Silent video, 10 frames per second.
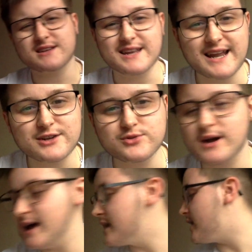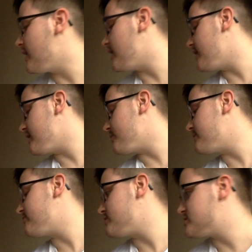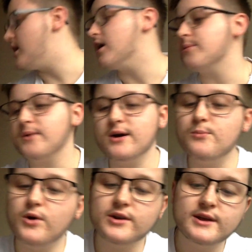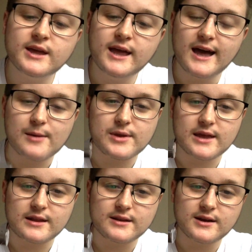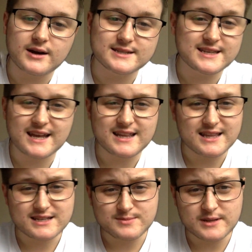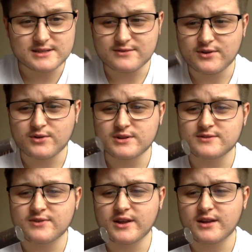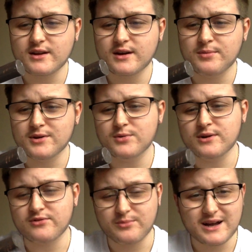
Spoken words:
like a natural hair colour, and I went for a dark brown one. I didn't get anything expensive. I got this for like a couple of quid from